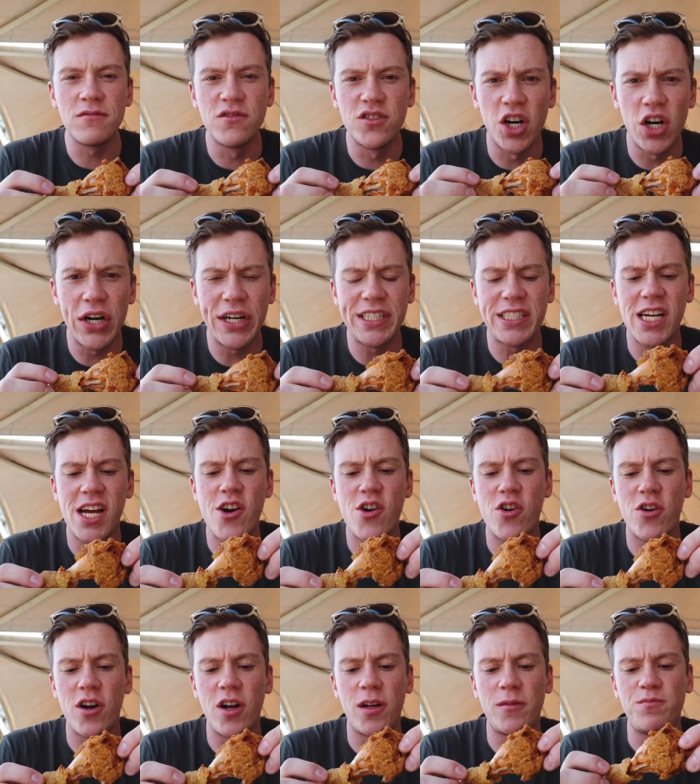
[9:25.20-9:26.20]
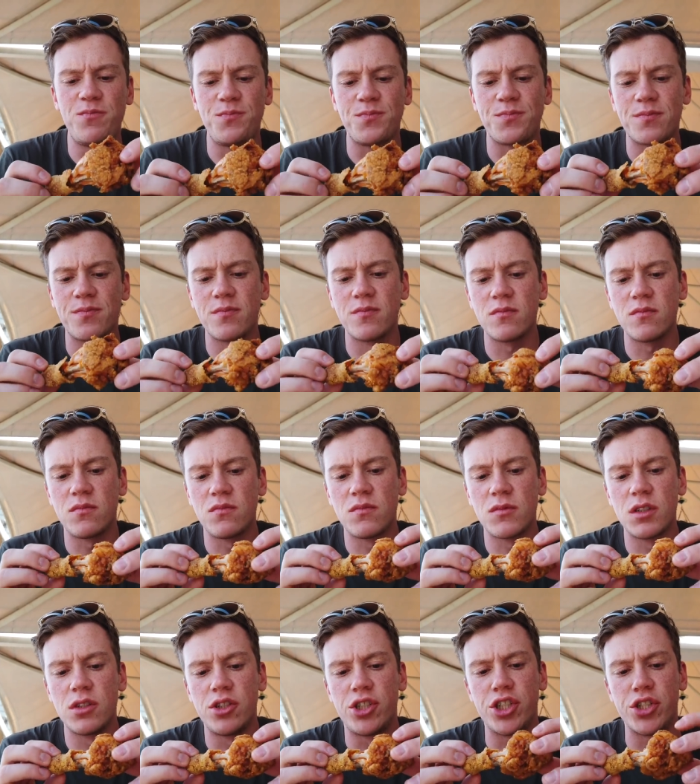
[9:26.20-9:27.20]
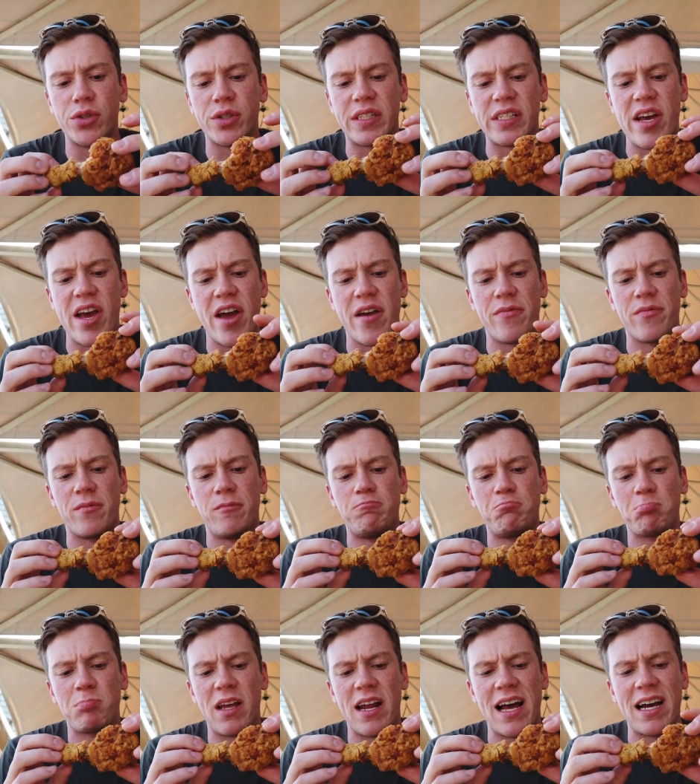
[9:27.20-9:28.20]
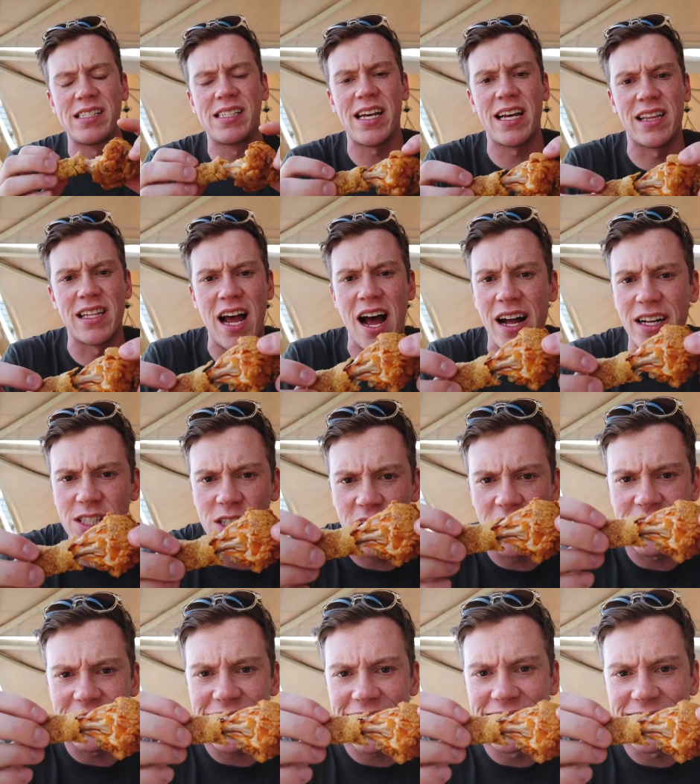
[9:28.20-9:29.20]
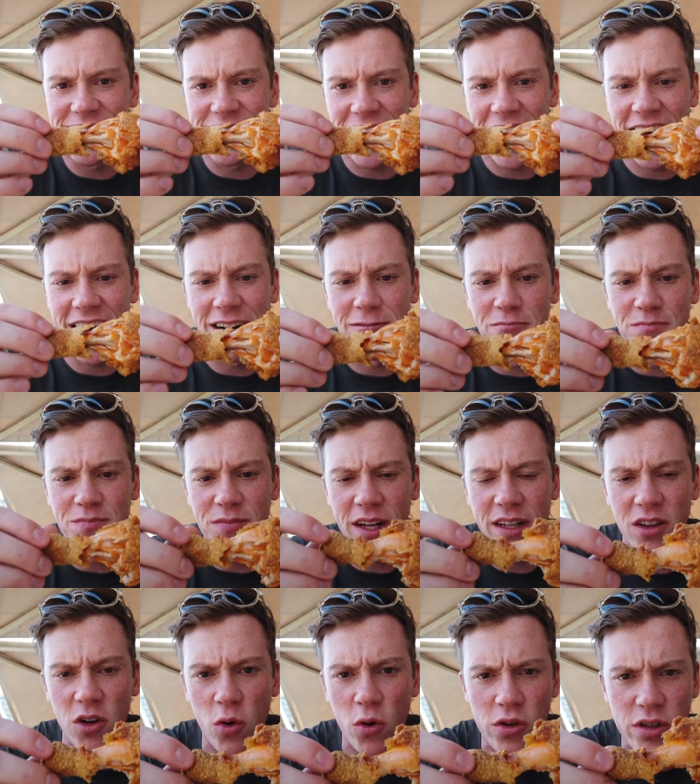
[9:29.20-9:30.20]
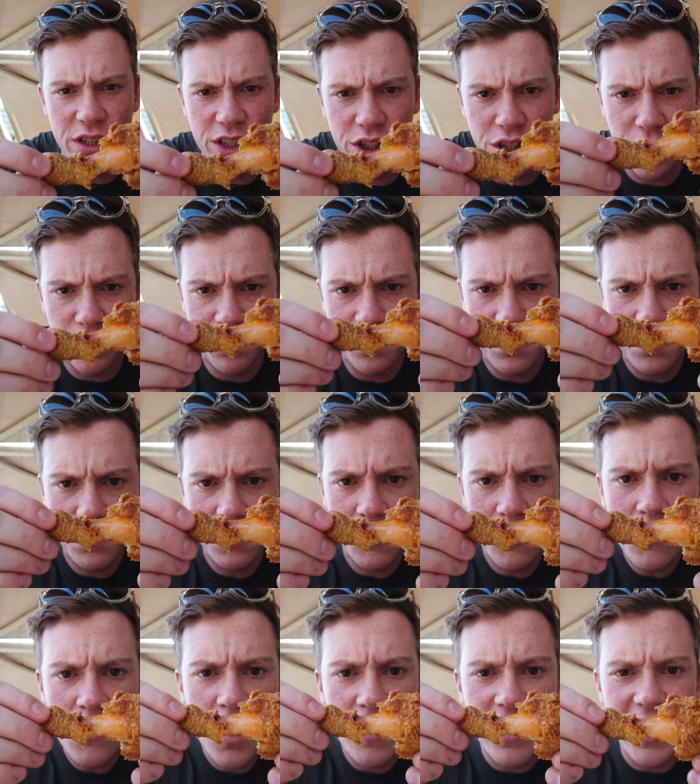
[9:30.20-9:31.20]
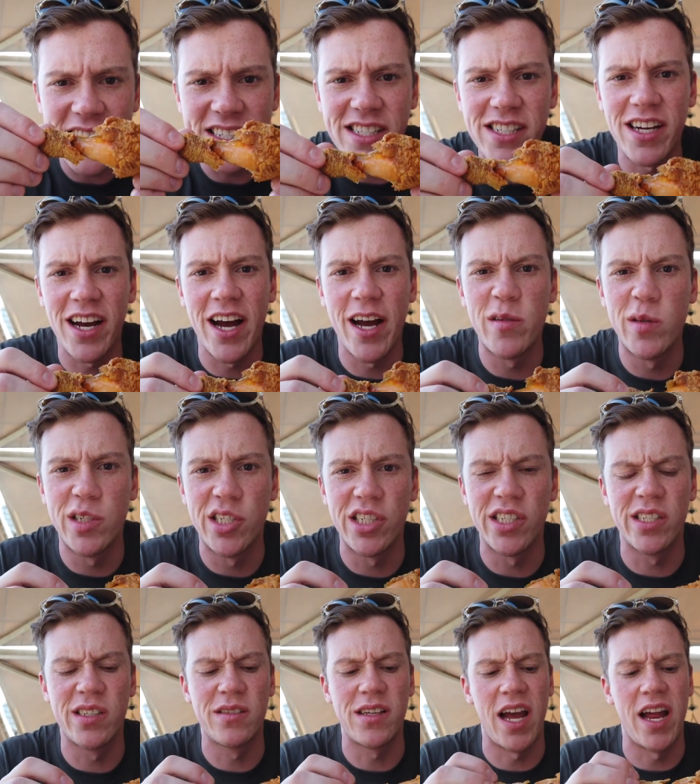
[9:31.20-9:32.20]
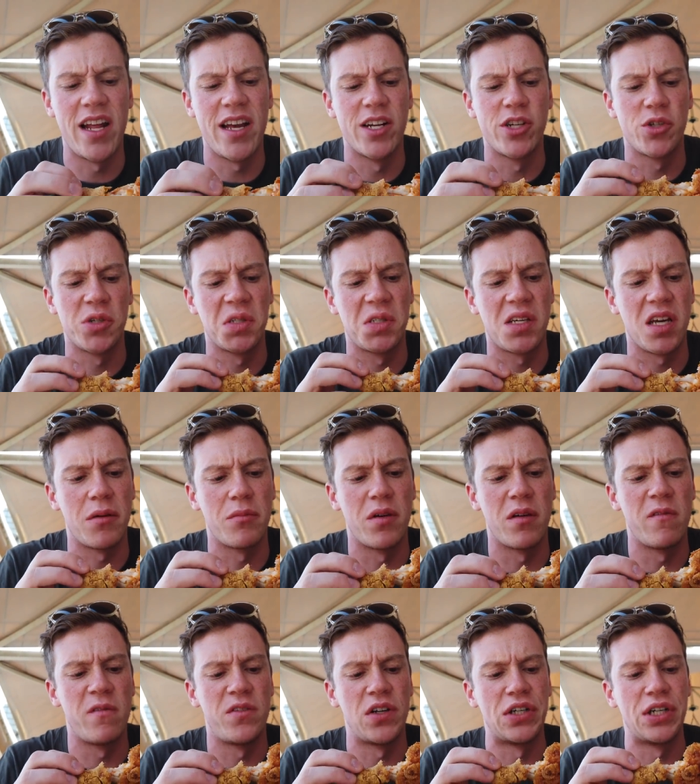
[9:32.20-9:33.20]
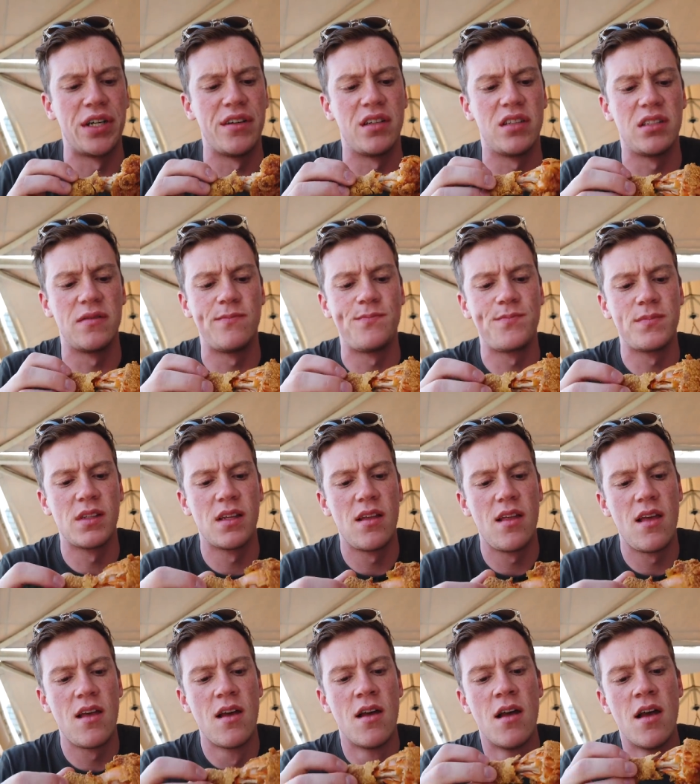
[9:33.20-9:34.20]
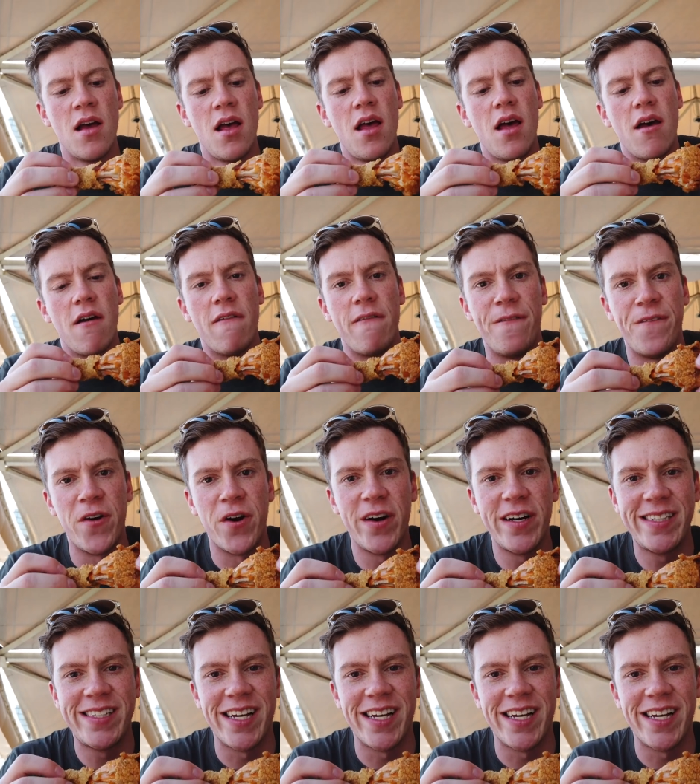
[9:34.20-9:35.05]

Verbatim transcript: Very tender and juicy, and it has like the hot sauce inside, like the orange inside, which is kind of interesting, but very, very